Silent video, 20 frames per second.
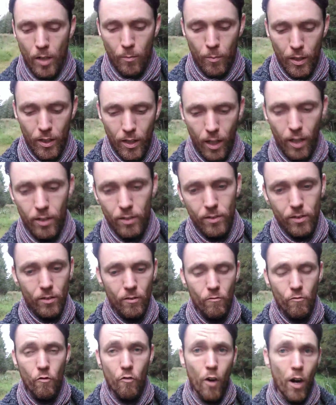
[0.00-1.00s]
because
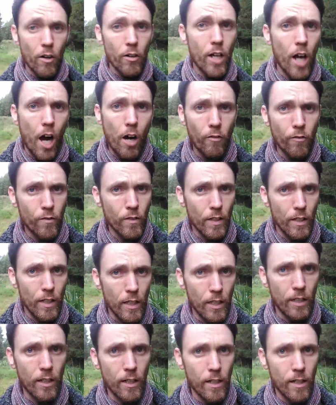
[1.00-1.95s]
very often